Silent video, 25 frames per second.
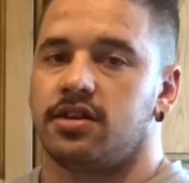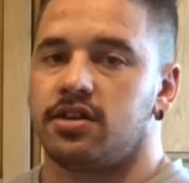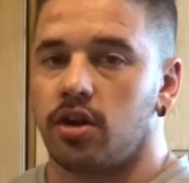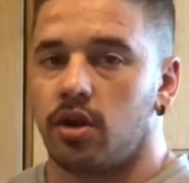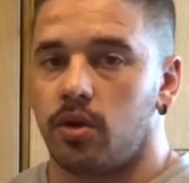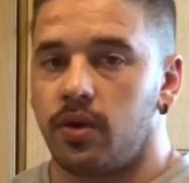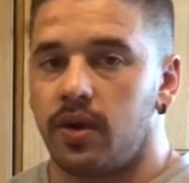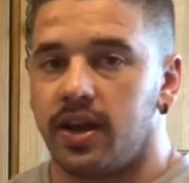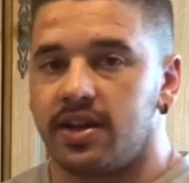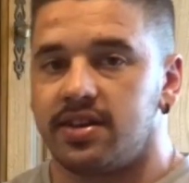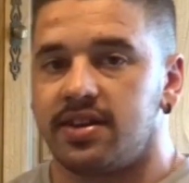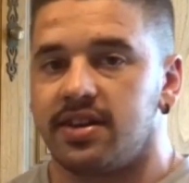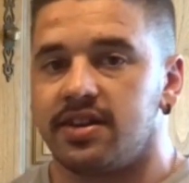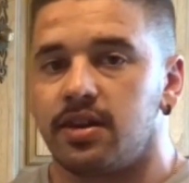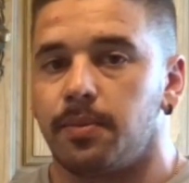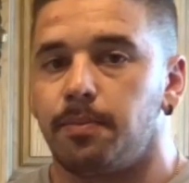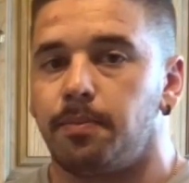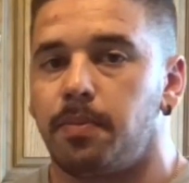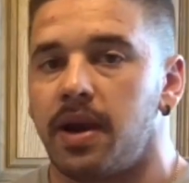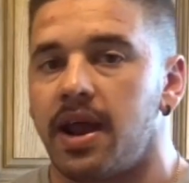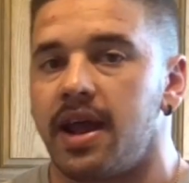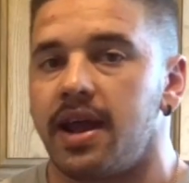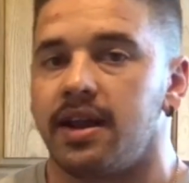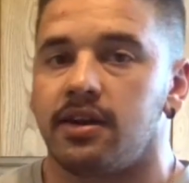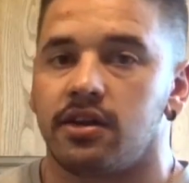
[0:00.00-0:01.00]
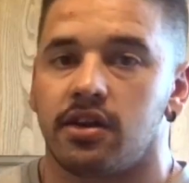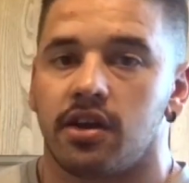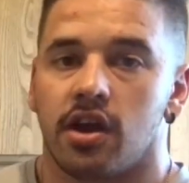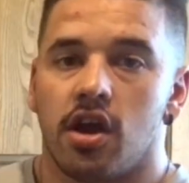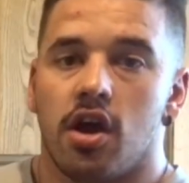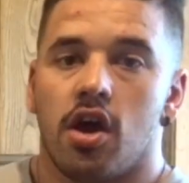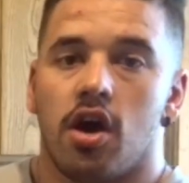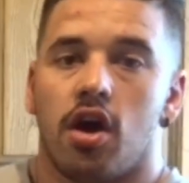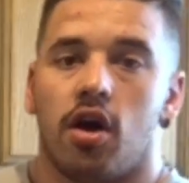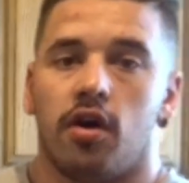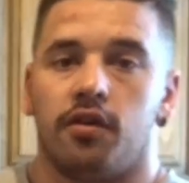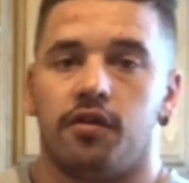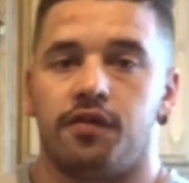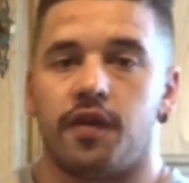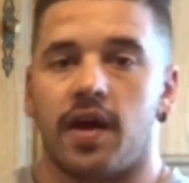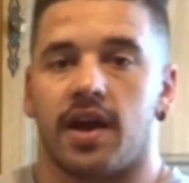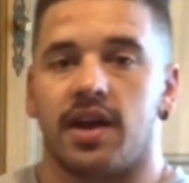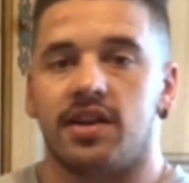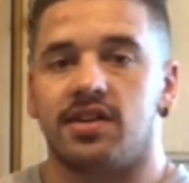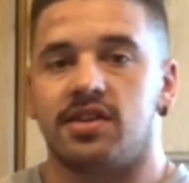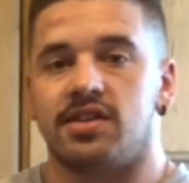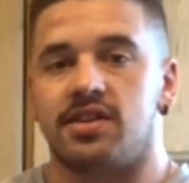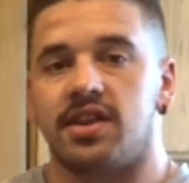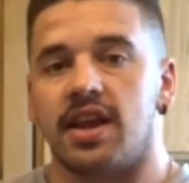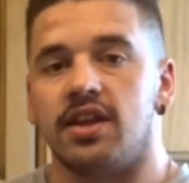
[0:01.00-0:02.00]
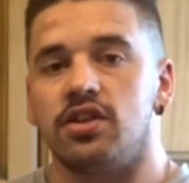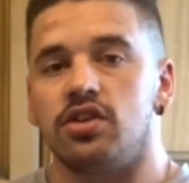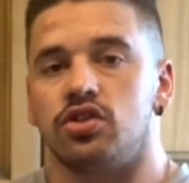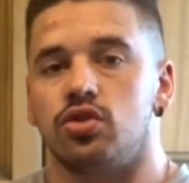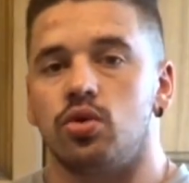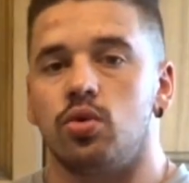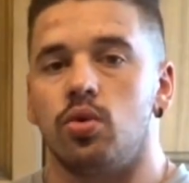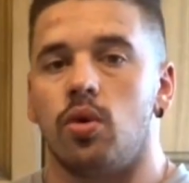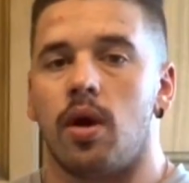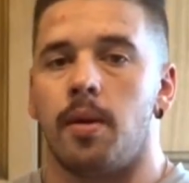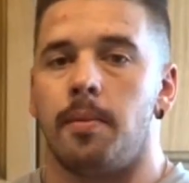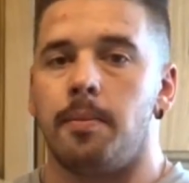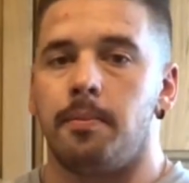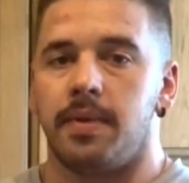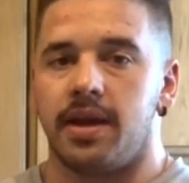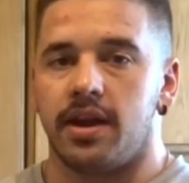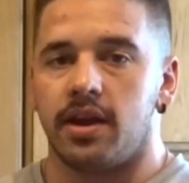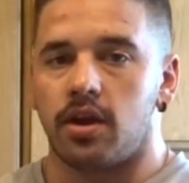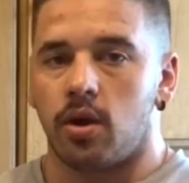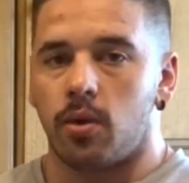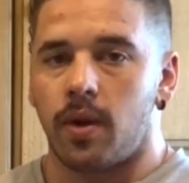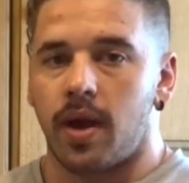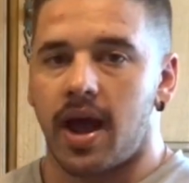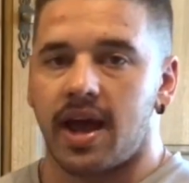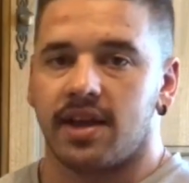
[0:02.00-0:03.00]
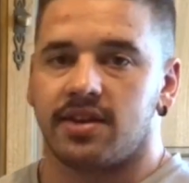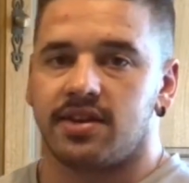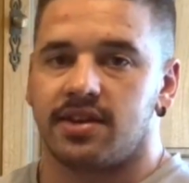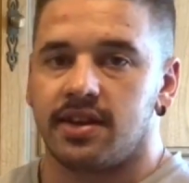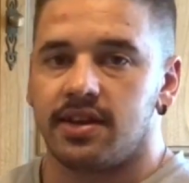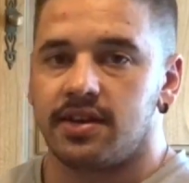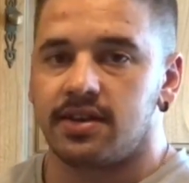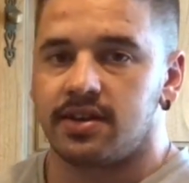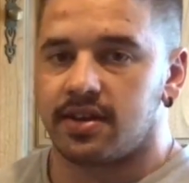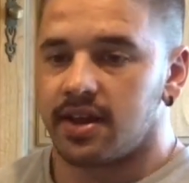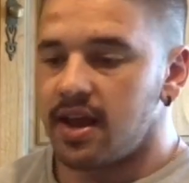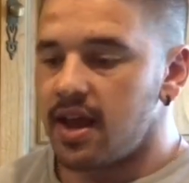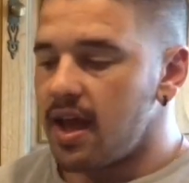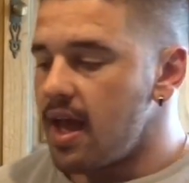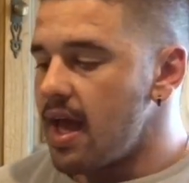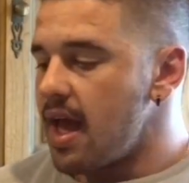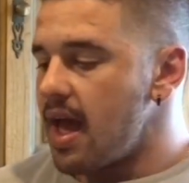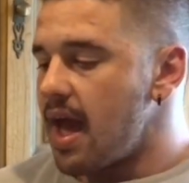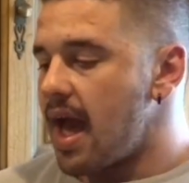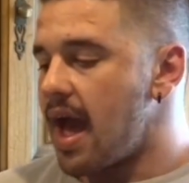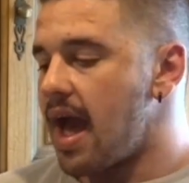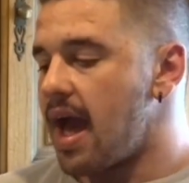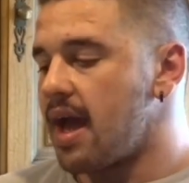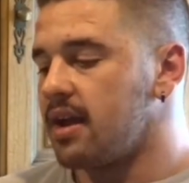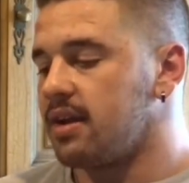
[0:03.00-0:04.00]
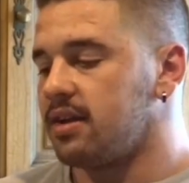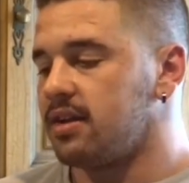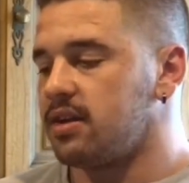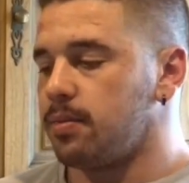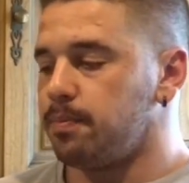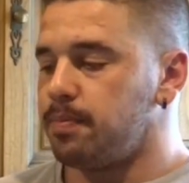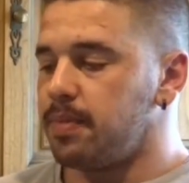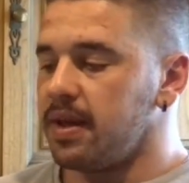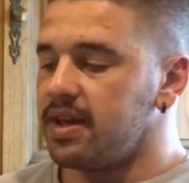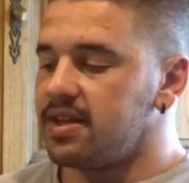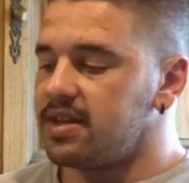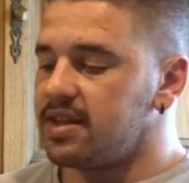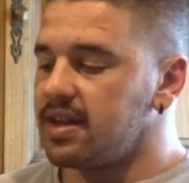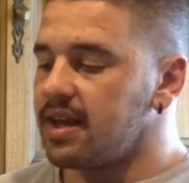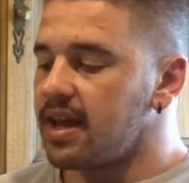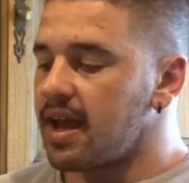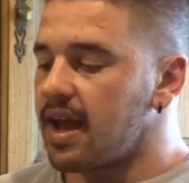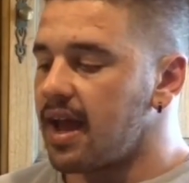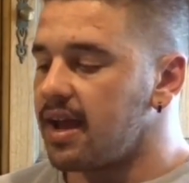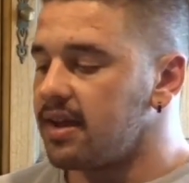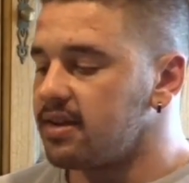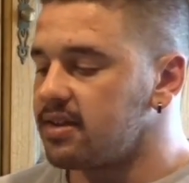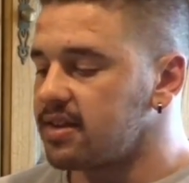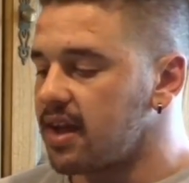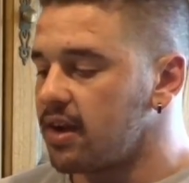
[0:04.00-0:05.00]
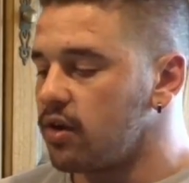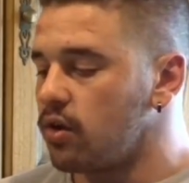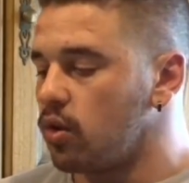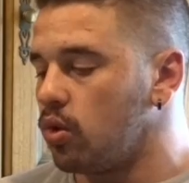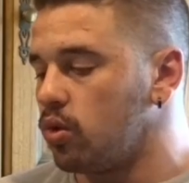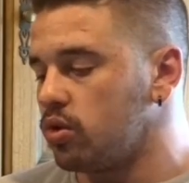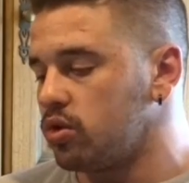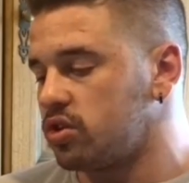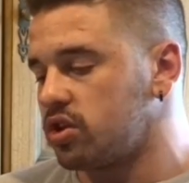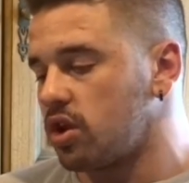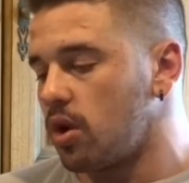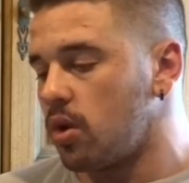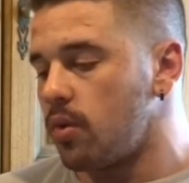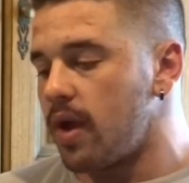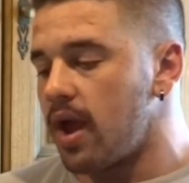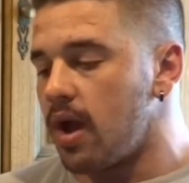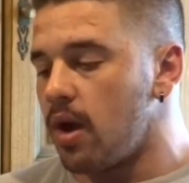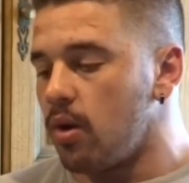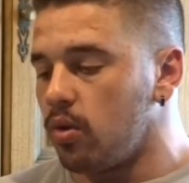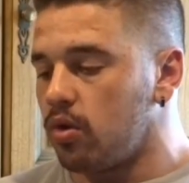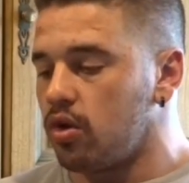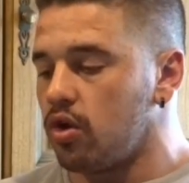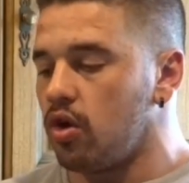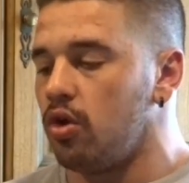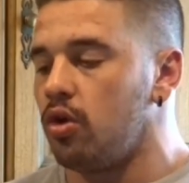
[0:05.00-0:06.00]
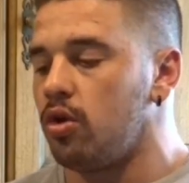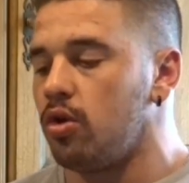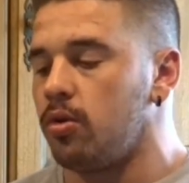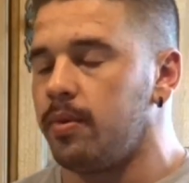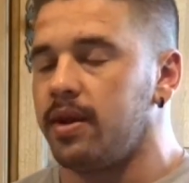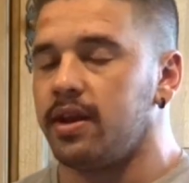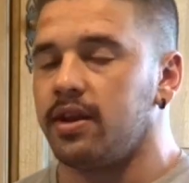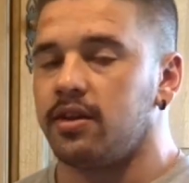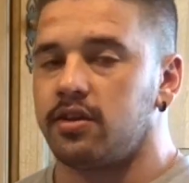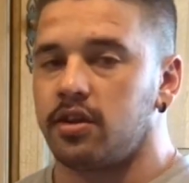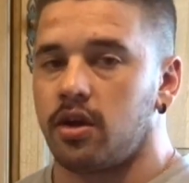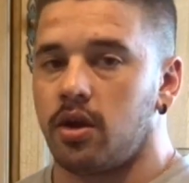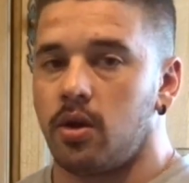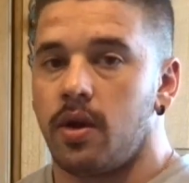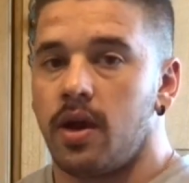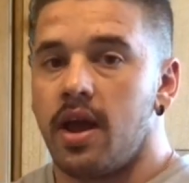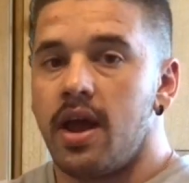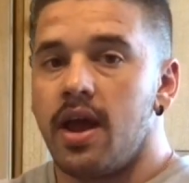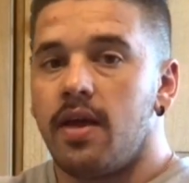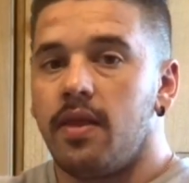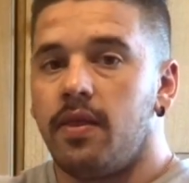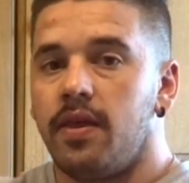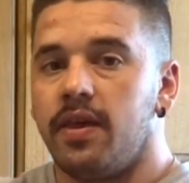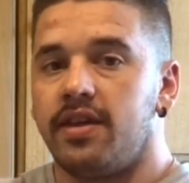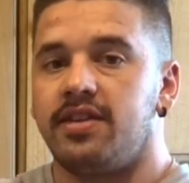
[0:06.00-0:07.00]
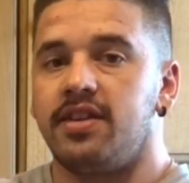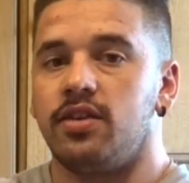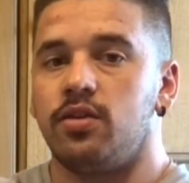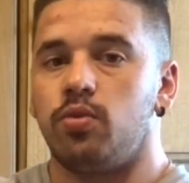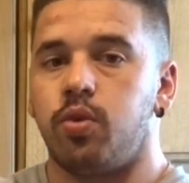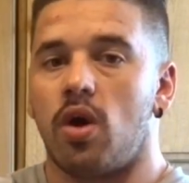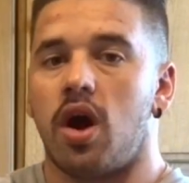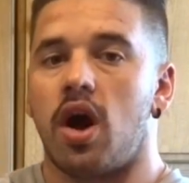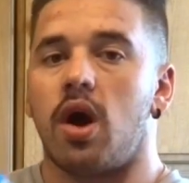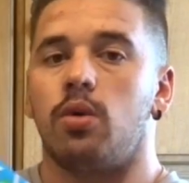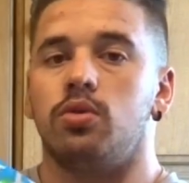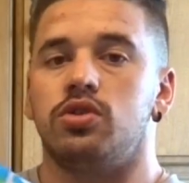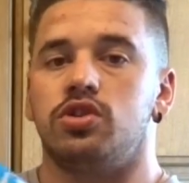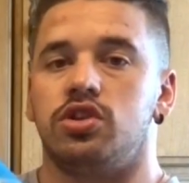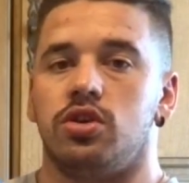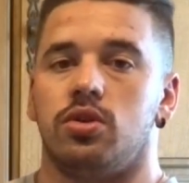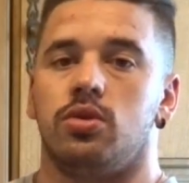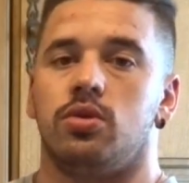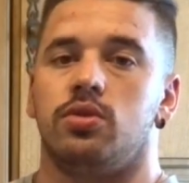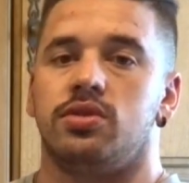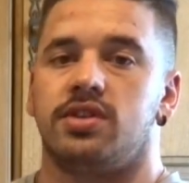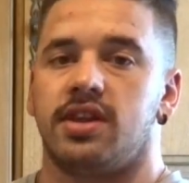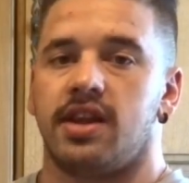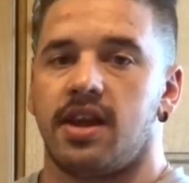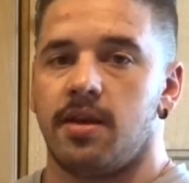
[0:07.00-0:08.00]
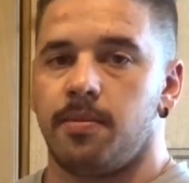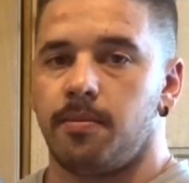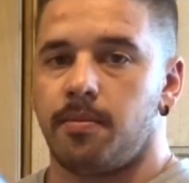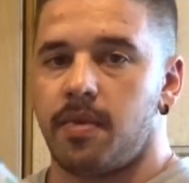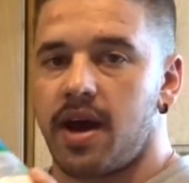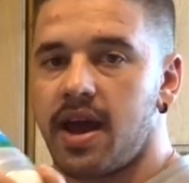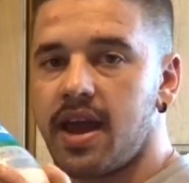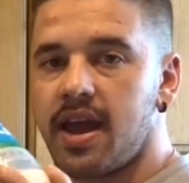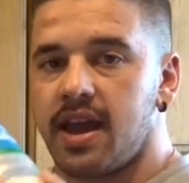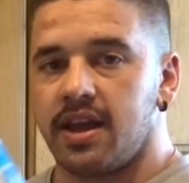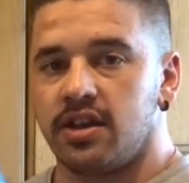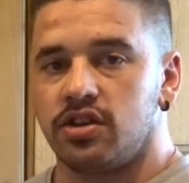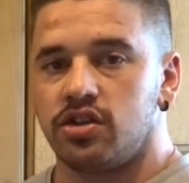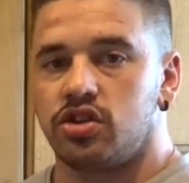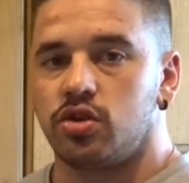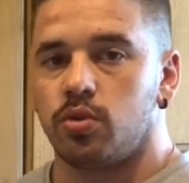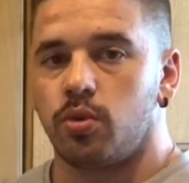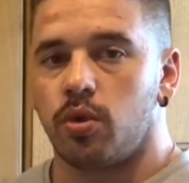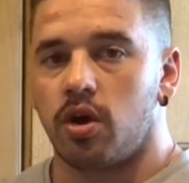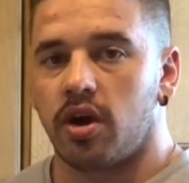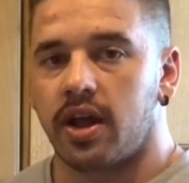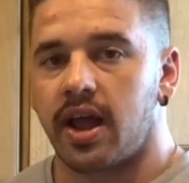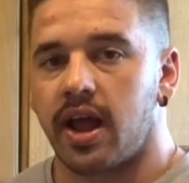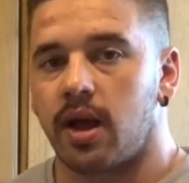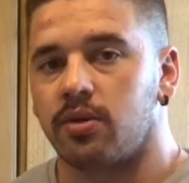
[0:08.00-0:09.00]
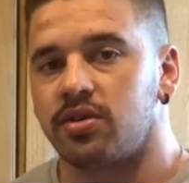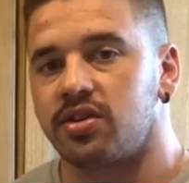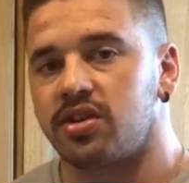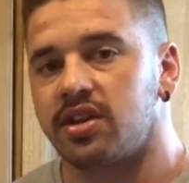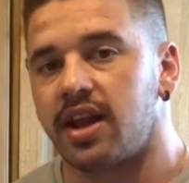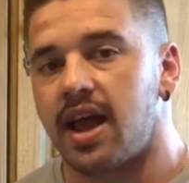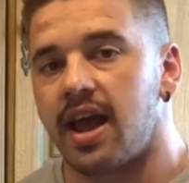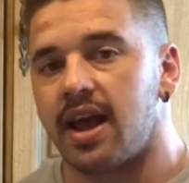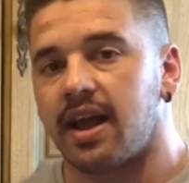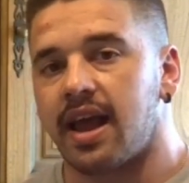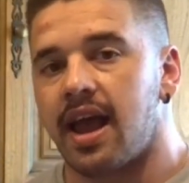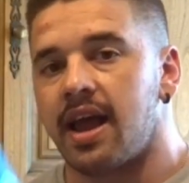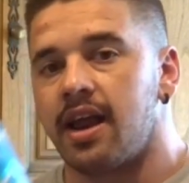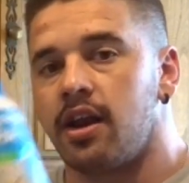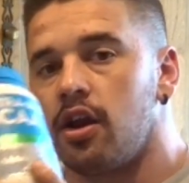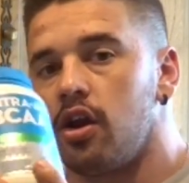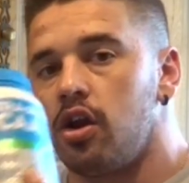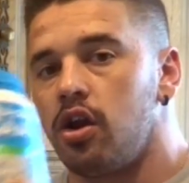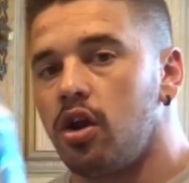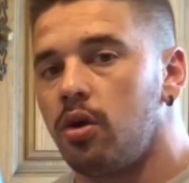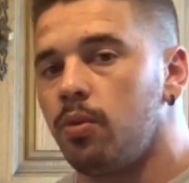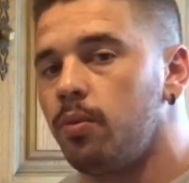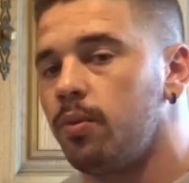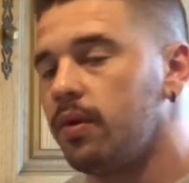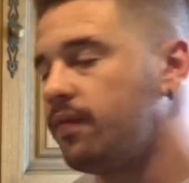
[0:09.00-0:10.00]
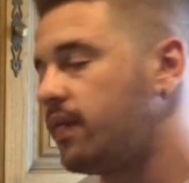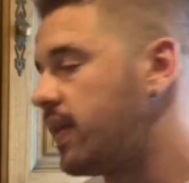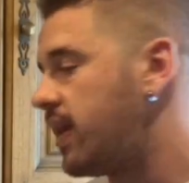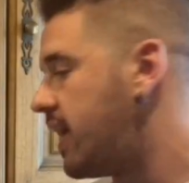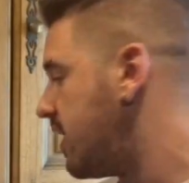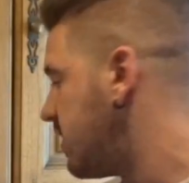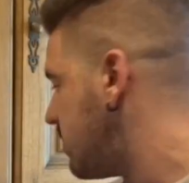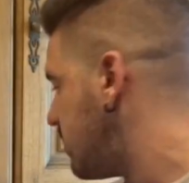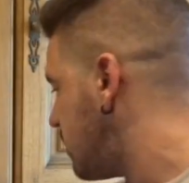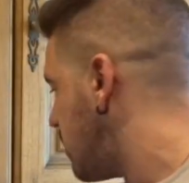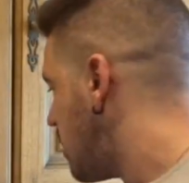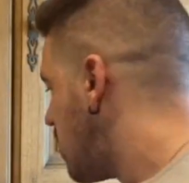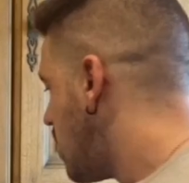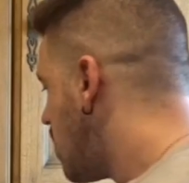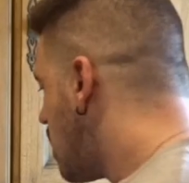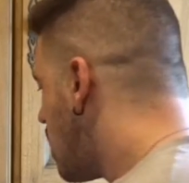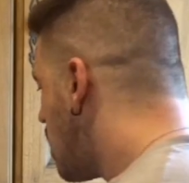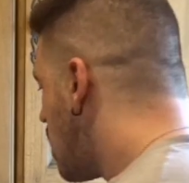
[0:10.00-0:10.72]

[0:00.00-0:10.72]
So this is a blend of essential amino acids and BCAAs and also L-glutamine. So this is what I would use in my intra workout stack, and along with this